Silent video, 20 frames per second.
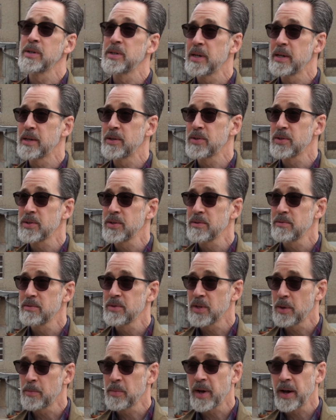takes
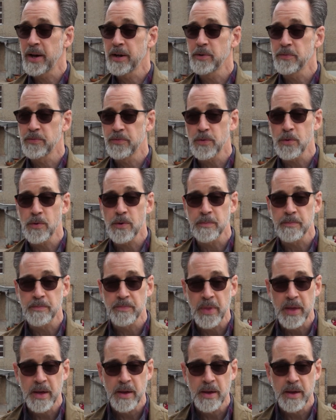some kind of form.